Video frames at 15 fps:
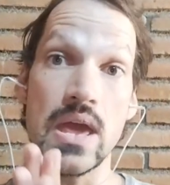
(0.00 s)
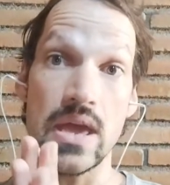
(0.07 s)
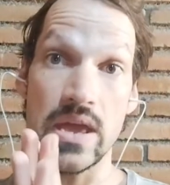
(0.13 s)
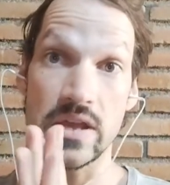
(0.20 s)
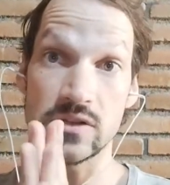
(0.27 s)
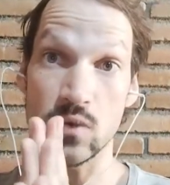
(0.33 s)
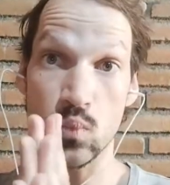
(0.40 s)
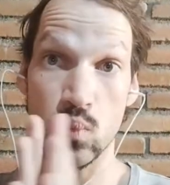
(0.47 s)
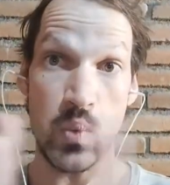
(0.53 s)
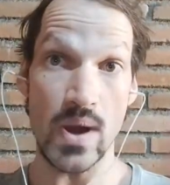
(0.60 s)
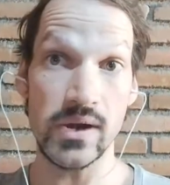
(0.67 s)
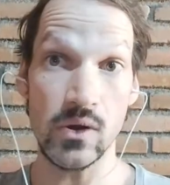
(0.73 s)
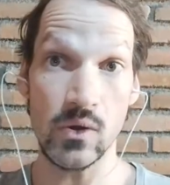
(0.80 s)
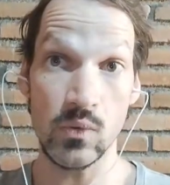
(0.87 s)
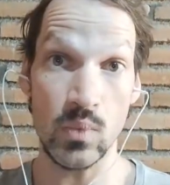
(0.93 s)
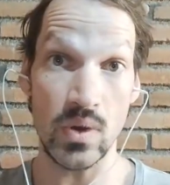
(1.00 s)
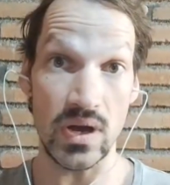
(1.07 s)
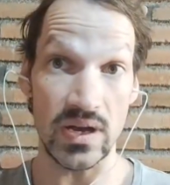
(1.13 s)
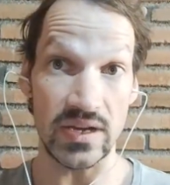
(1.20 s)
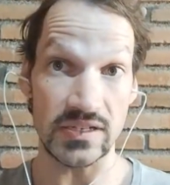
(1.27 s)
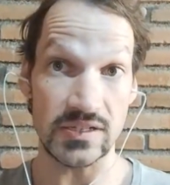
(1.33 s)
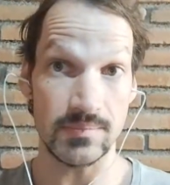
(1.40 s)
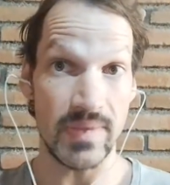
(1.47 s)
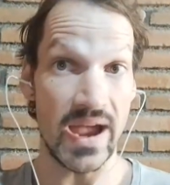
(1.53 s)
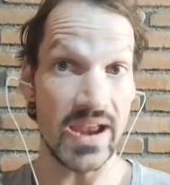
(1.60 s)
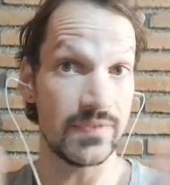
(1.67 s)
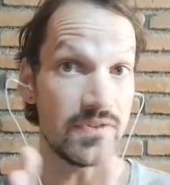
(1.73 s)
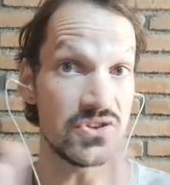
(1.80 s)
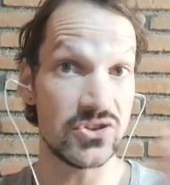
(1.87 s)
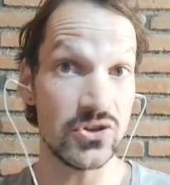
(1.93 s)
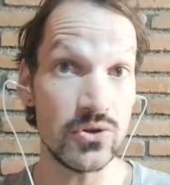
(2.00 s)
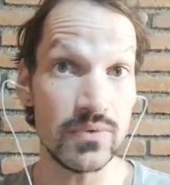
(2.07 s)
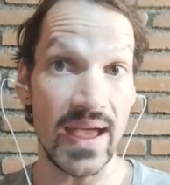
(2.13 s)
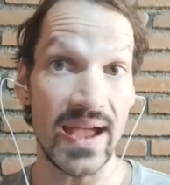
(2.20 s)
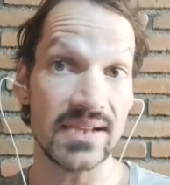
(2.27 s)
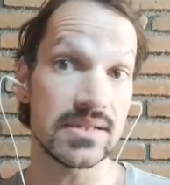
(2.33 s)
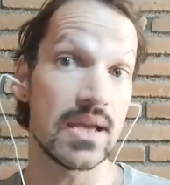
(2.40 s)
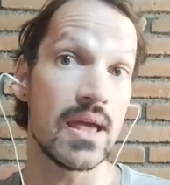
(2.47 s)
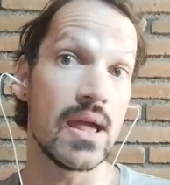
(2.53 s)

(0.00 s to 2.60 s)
is one long word. And if you do that,